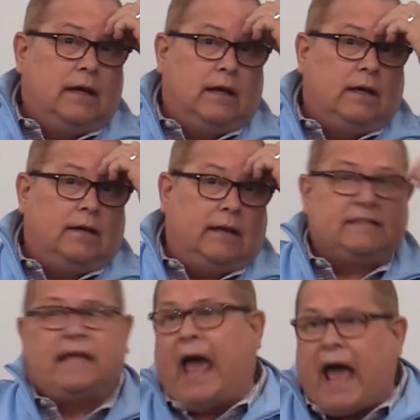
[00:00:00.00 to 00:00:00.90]
uh,
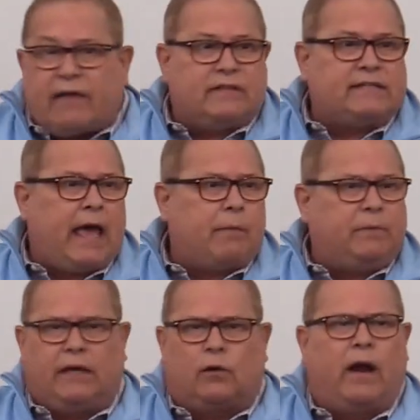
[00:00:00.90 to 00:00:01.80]
attack that's
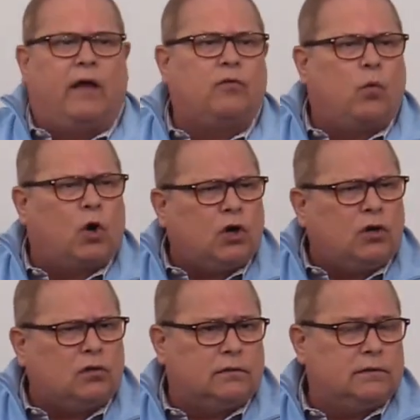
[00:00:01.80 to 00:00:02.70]
happening around the
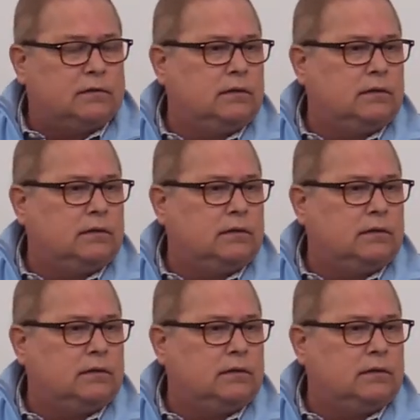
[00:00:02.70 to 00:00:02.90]
world?